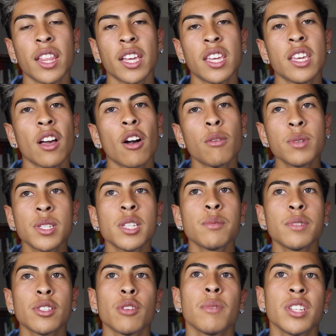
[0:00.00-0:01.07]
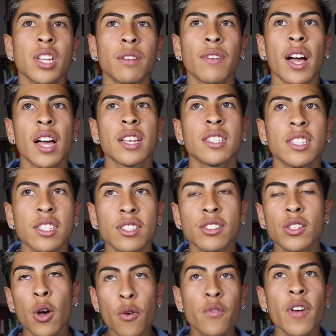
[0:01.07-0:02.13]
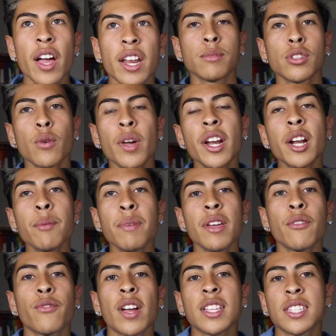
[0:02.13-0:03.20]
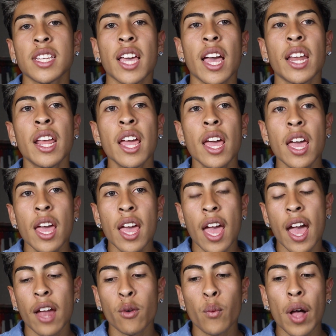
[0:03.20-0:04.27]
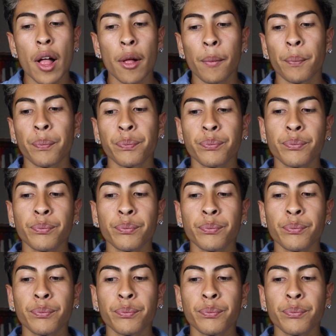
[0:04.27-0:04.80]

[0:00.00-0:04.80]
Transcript: Like he always gives me so much advice and he's so funny. So we ended up being friends again, and well,